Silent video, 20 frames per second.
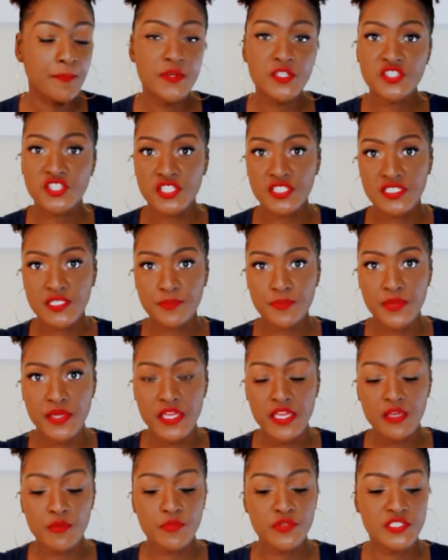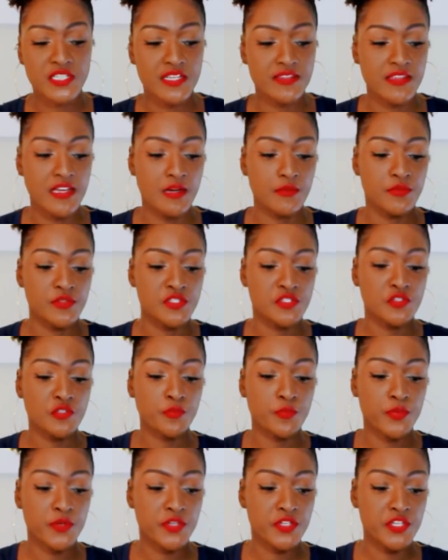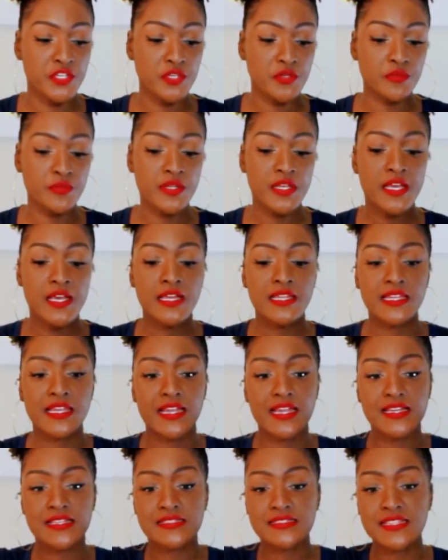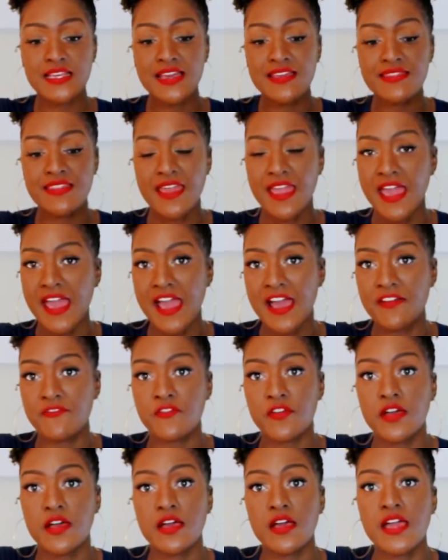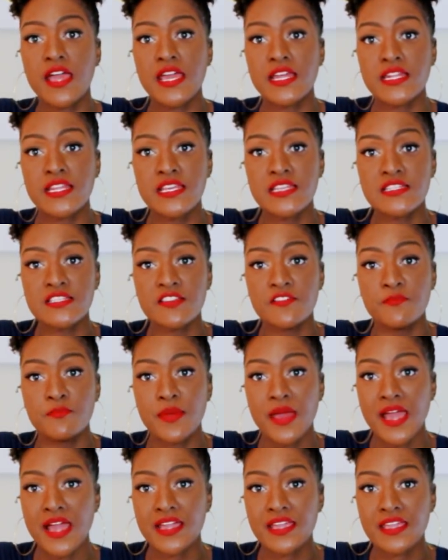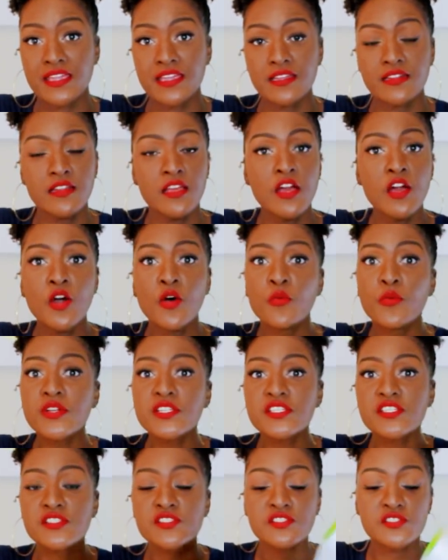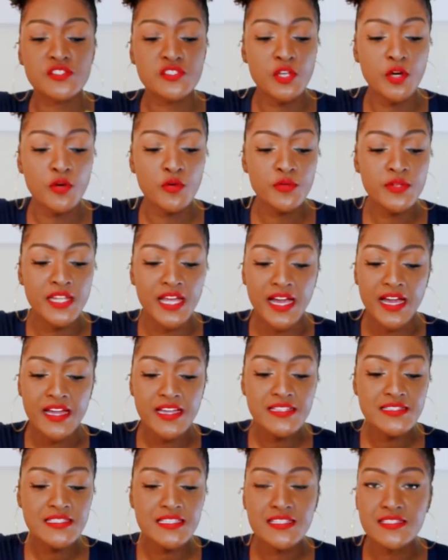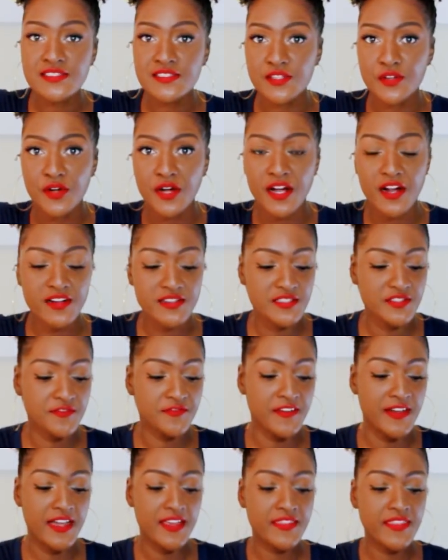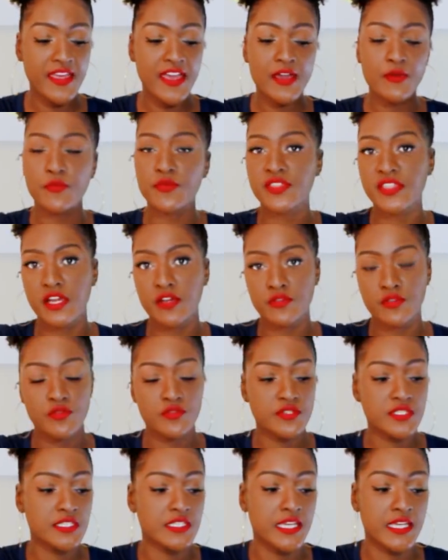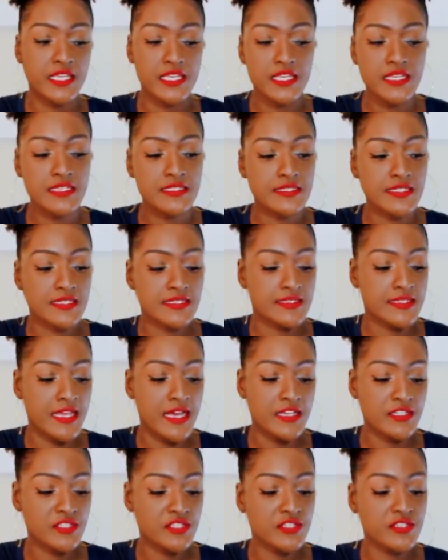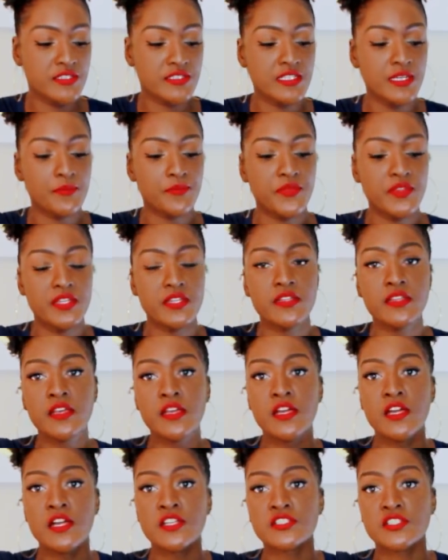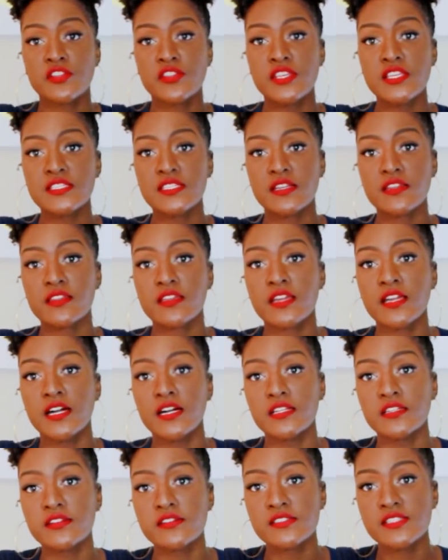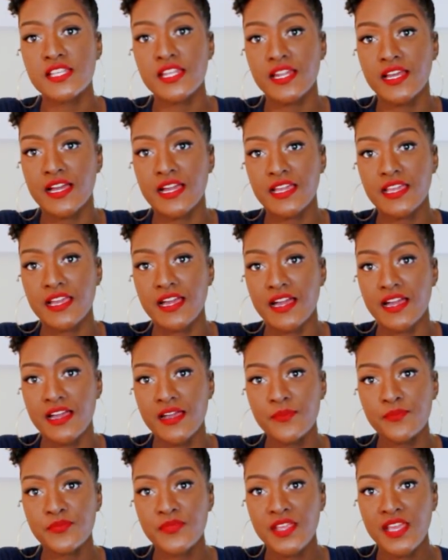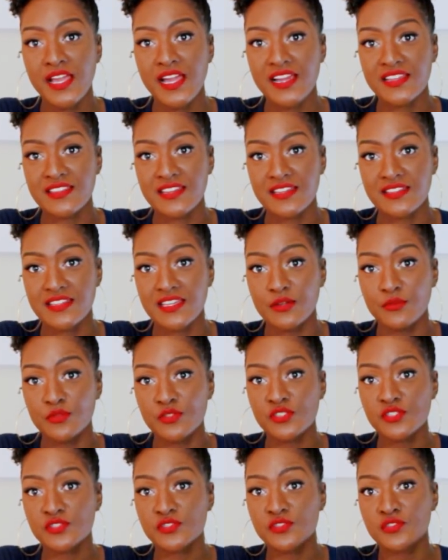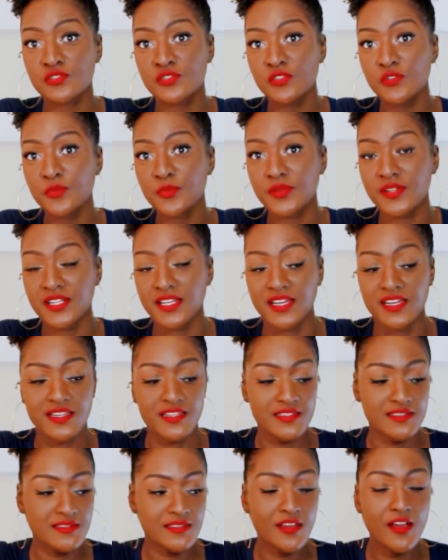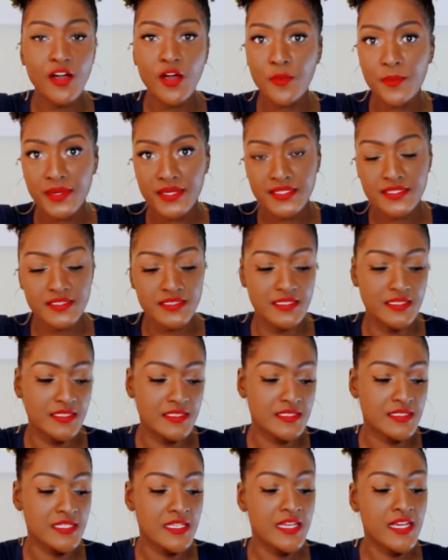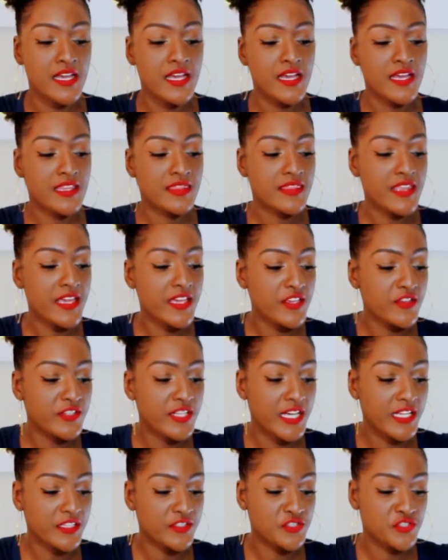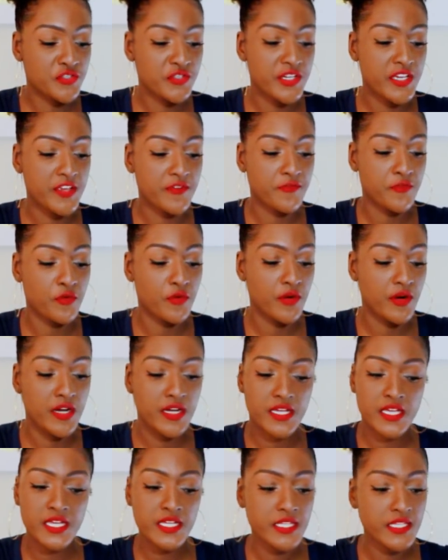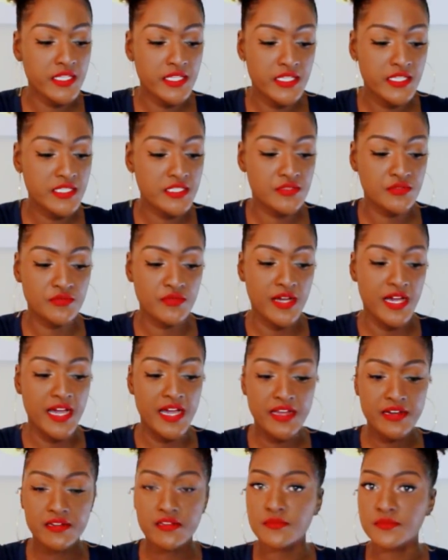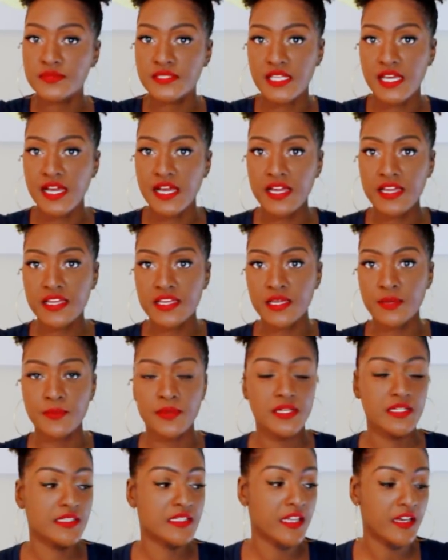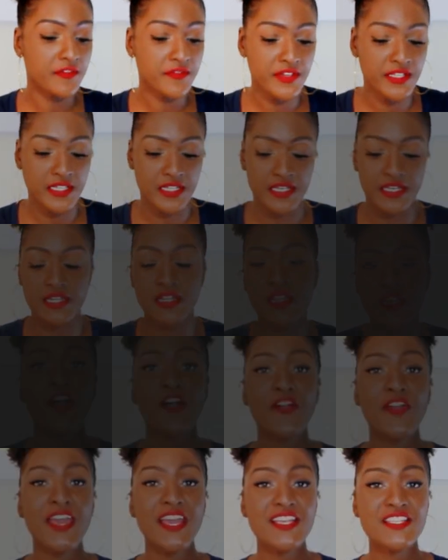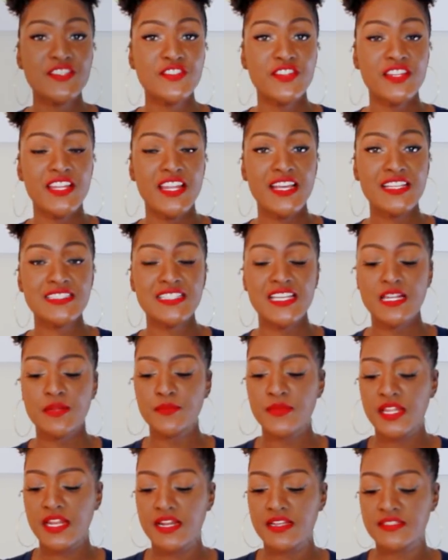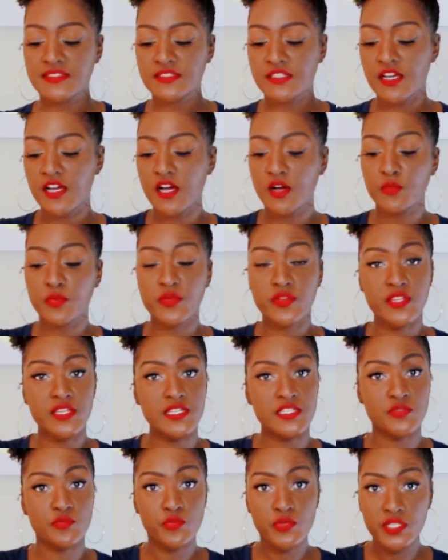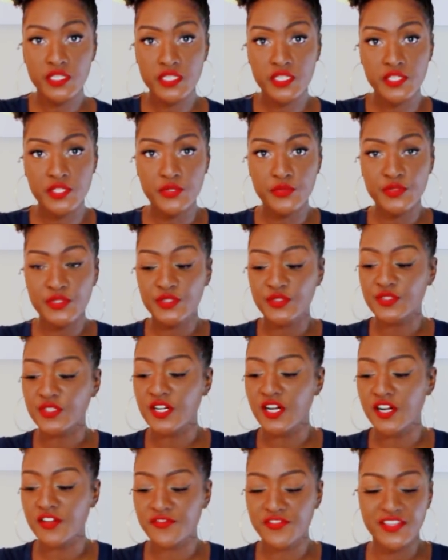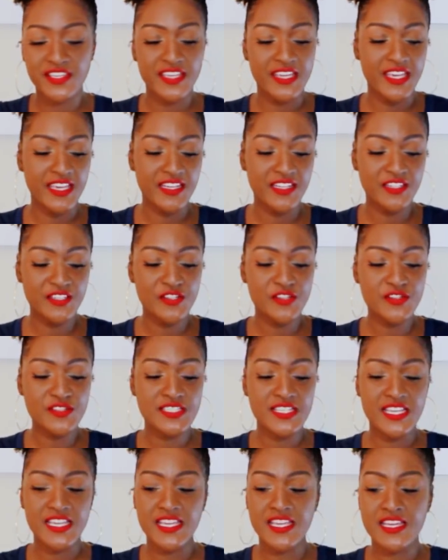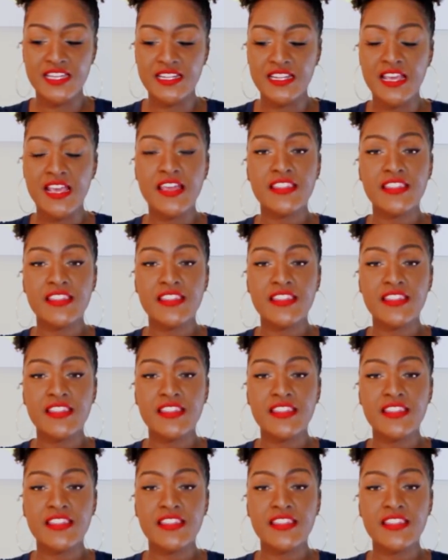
magenta pink, which I thought was super cute. Like I said, they have adhesive backing, which is so nice. It's so hard to find that without using like E6000 or something. So these are the colors that I got. I thought that was super nice. Oh my goodness. Thank you, Dollar Tree, for getting these new items. I am loving it. Okay, so the next item that I saw were these really cute little coffee candles, and